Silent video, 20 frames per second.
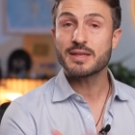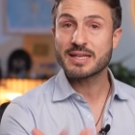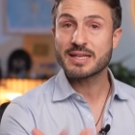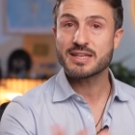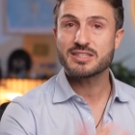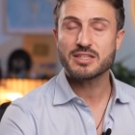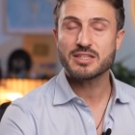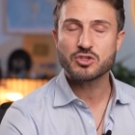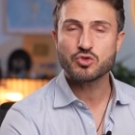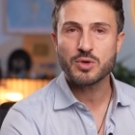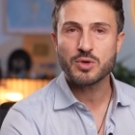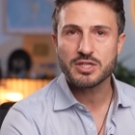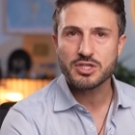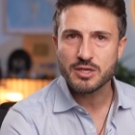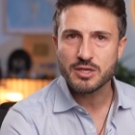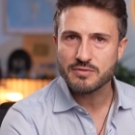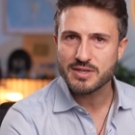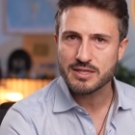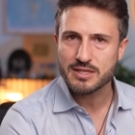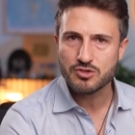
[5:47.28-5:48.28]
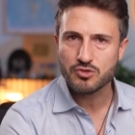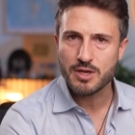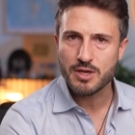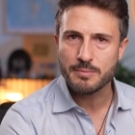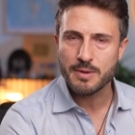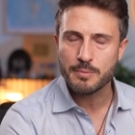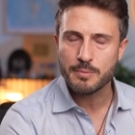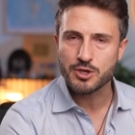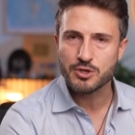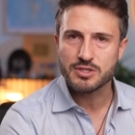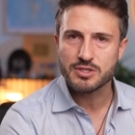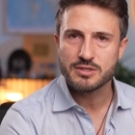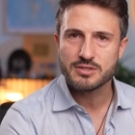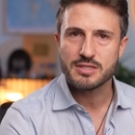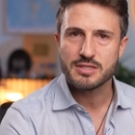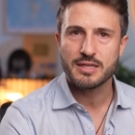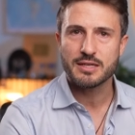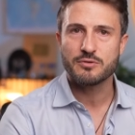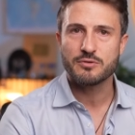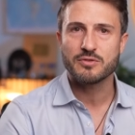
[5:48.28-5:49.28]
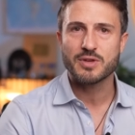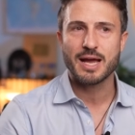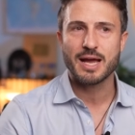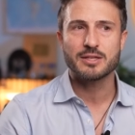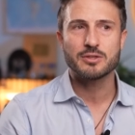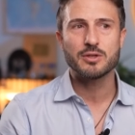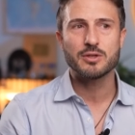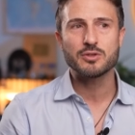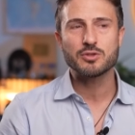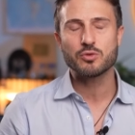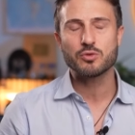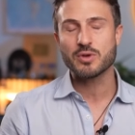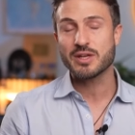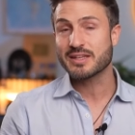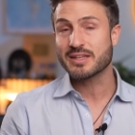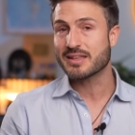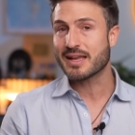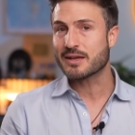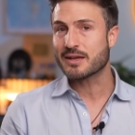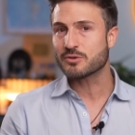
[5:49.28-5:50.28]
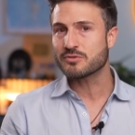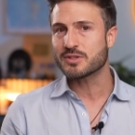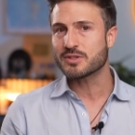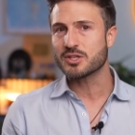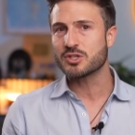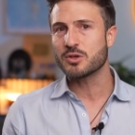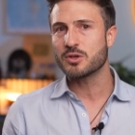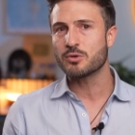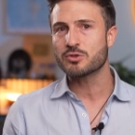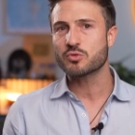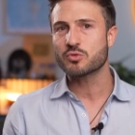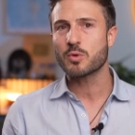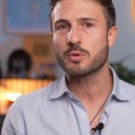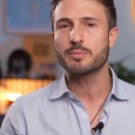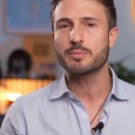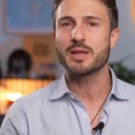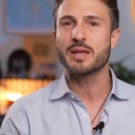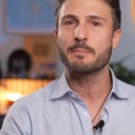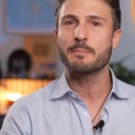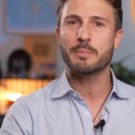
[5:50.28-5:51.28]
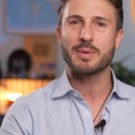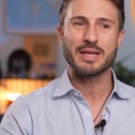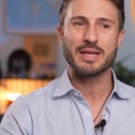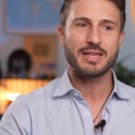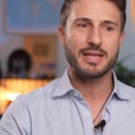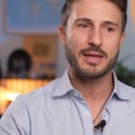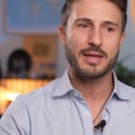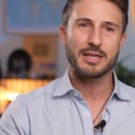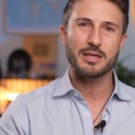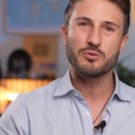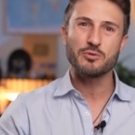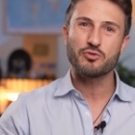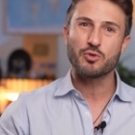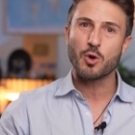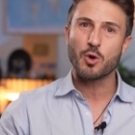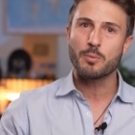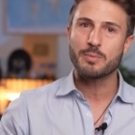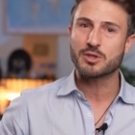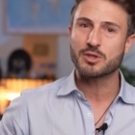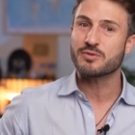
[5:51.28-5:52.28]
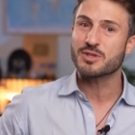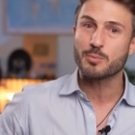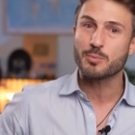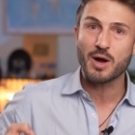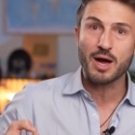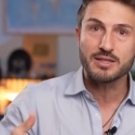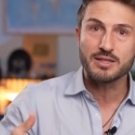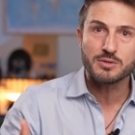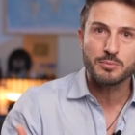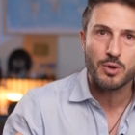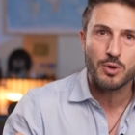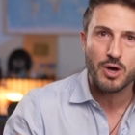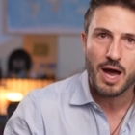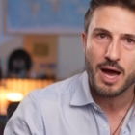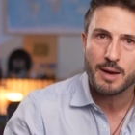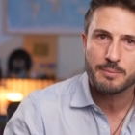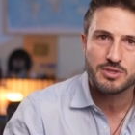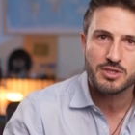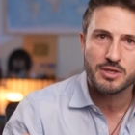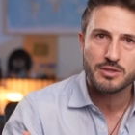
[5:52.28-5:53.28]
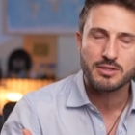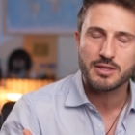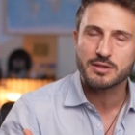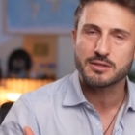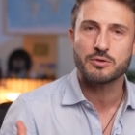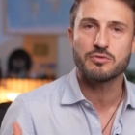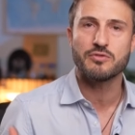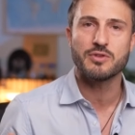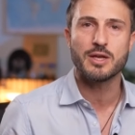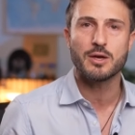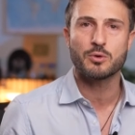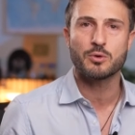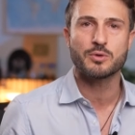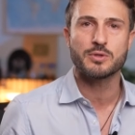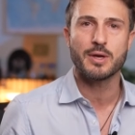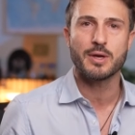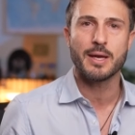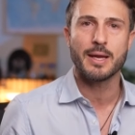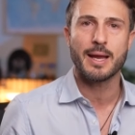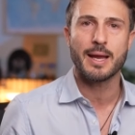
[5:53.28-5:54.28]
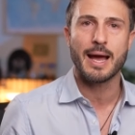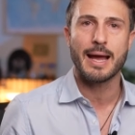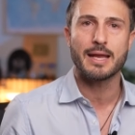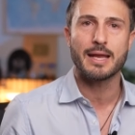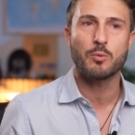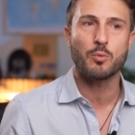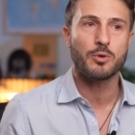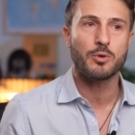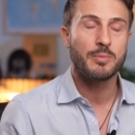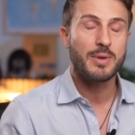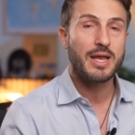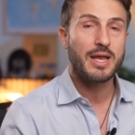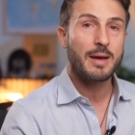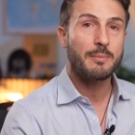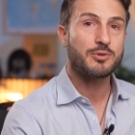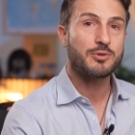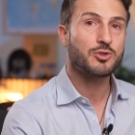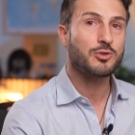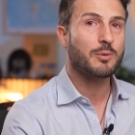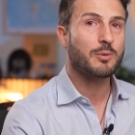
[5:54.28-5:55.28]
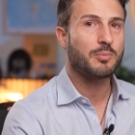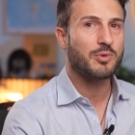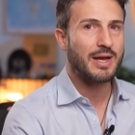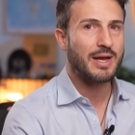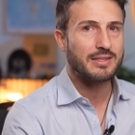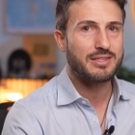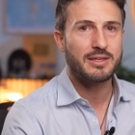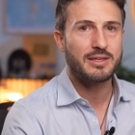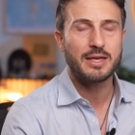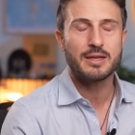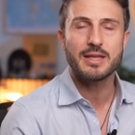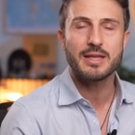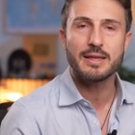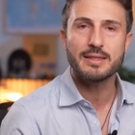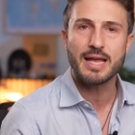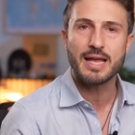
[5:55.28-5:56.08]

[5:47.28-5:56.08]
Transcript: In a situation of extreme emergency, in fact, the three state officials would be immediately informed of the possible options in the field, and it would be up to the president at